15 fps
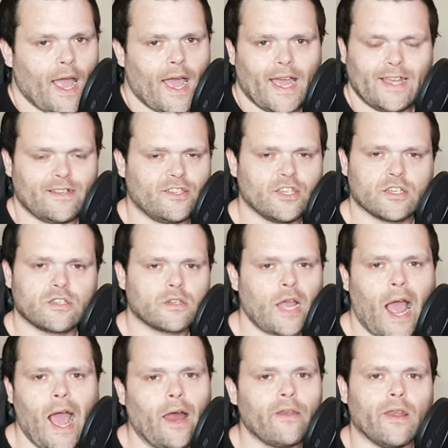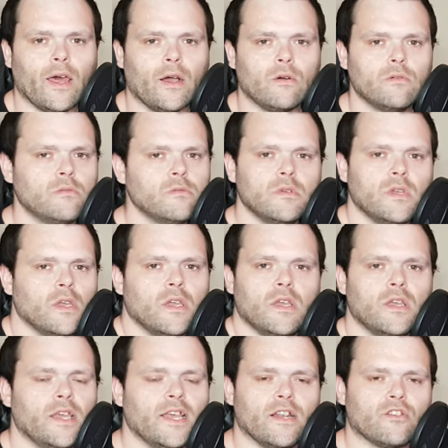I just can't now.
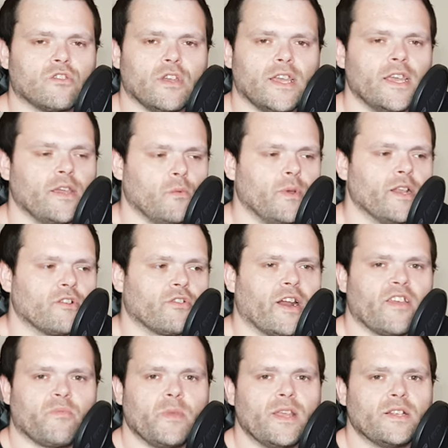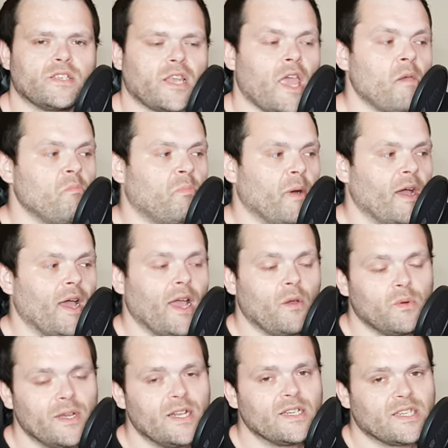It'll, it will drive me insane. But I
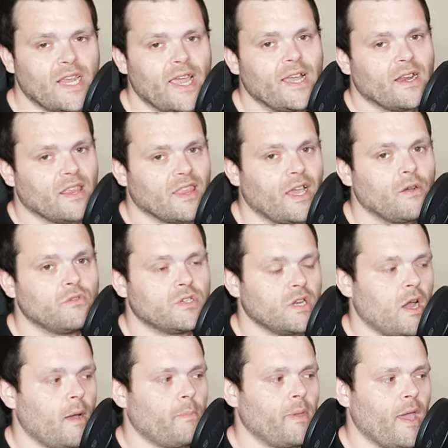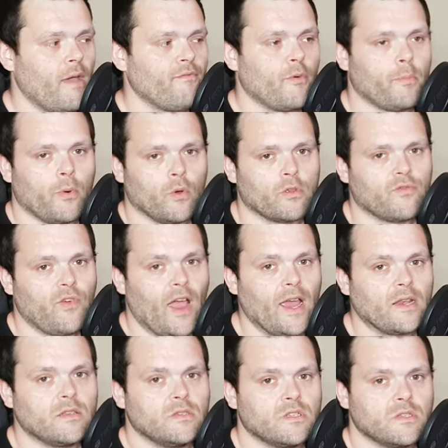will say, at one thousand R P M for both
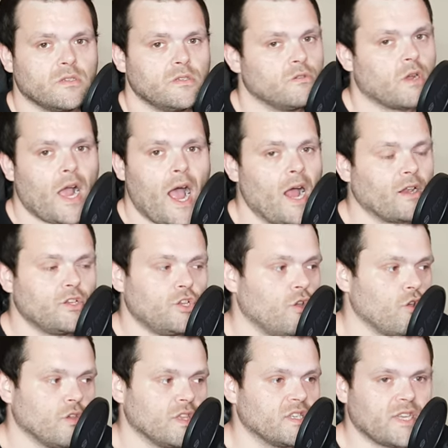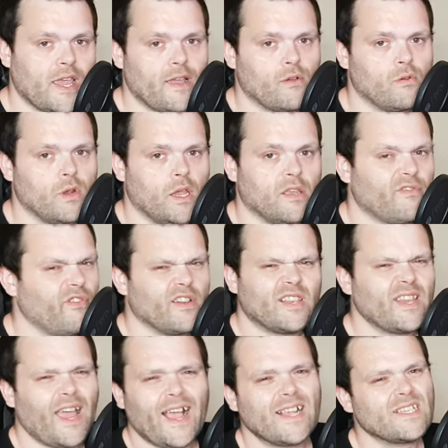fans, you can't hear this air cooler. It's
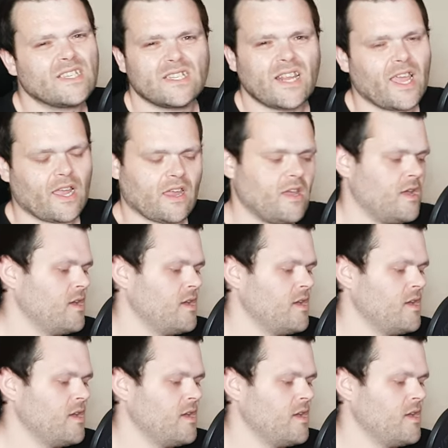fantastic.